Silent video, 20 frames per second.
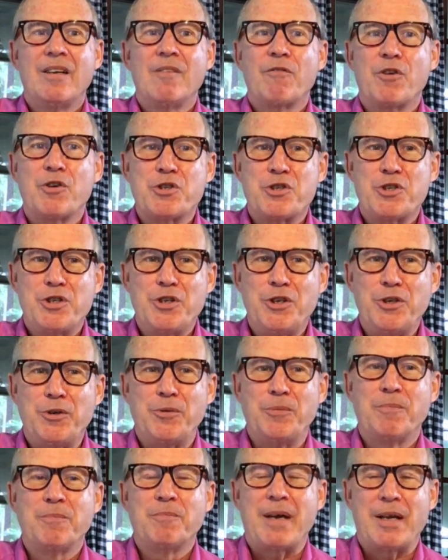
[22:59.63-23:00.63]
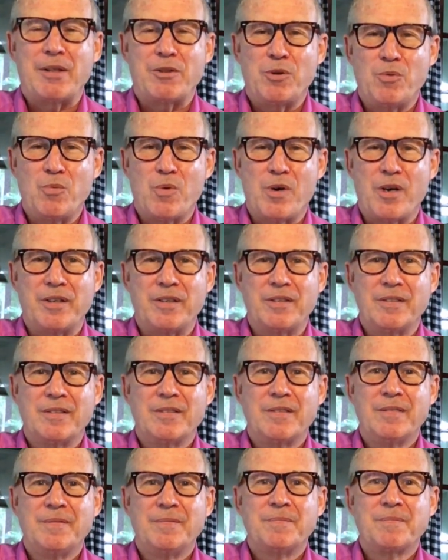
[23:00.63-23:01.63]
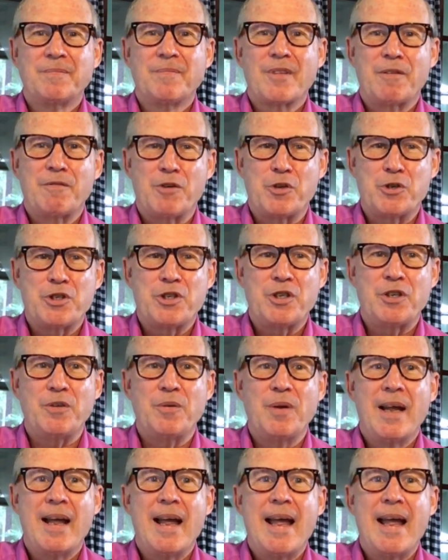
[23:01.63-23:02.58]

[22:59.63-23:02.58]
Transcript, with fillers: Verse 2, Matthew 1, verse 2.